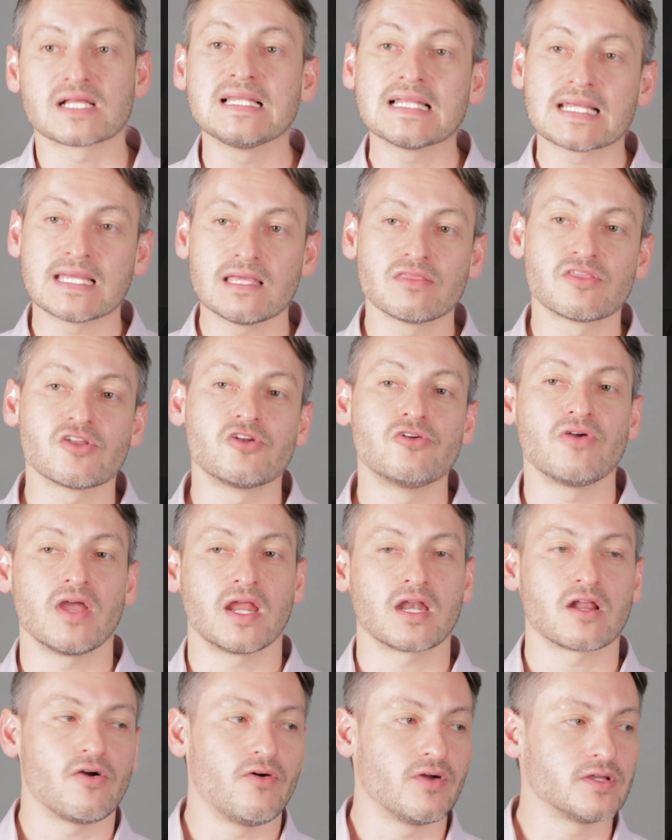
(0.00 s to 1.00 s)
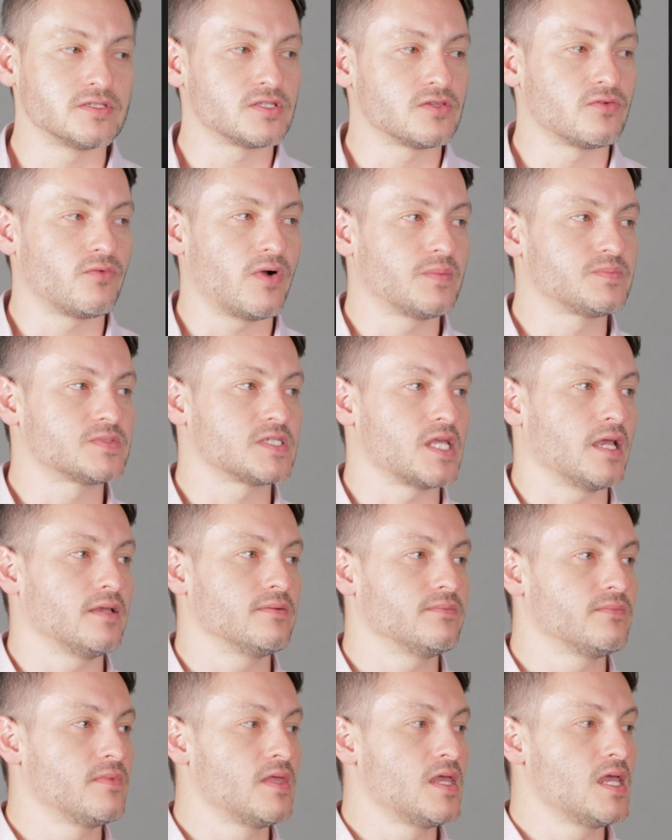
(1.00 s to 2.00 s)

clicking through and going to the website.